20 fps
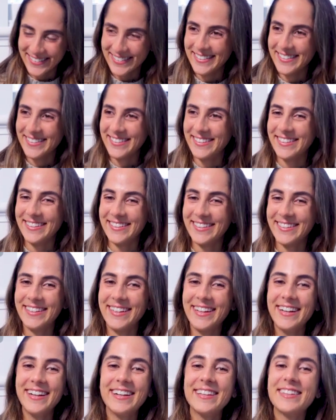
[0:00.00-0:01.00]

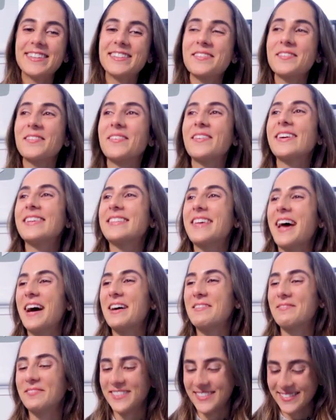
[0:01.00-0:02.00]
It always
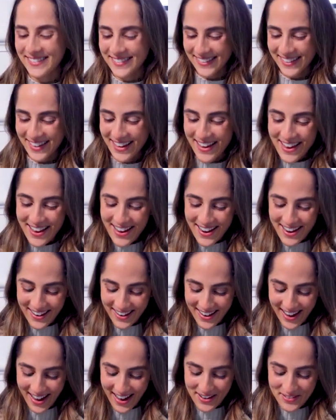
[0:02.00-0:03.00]
happens.
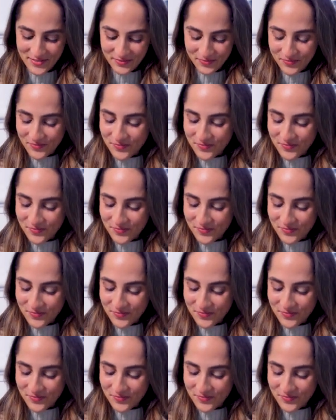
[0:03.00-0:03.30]
Okay.